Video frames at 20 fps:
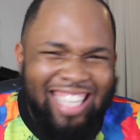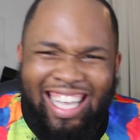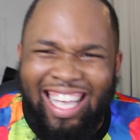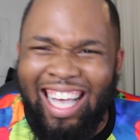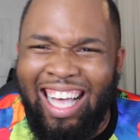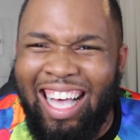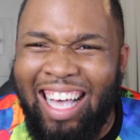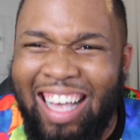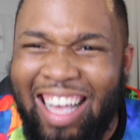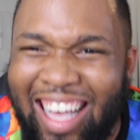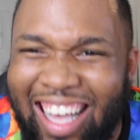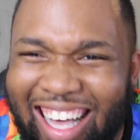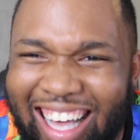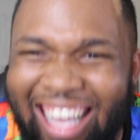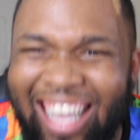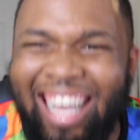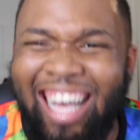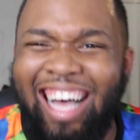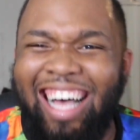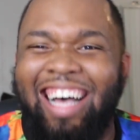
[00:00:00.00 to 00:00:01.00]

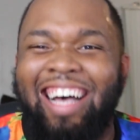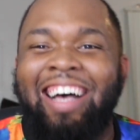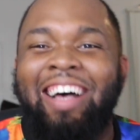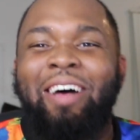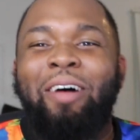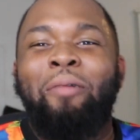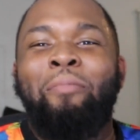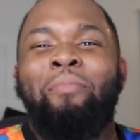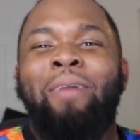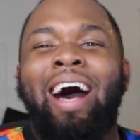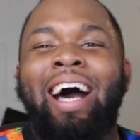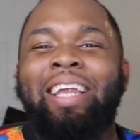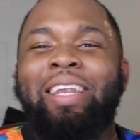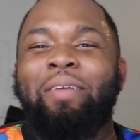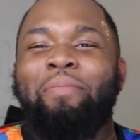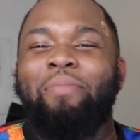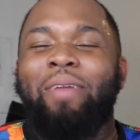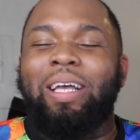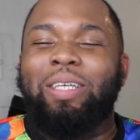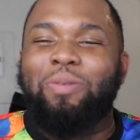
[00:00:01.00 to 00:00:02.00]
Yeah!
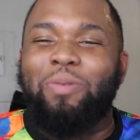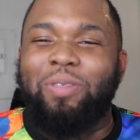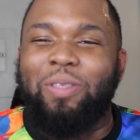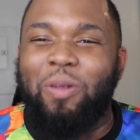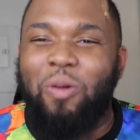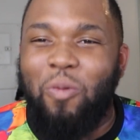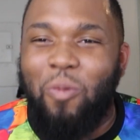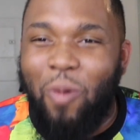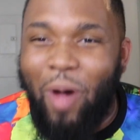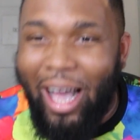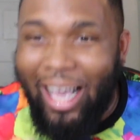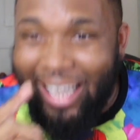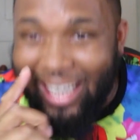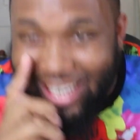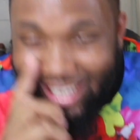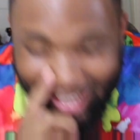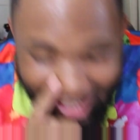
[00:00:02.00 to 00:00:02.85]
Molly mixed with the white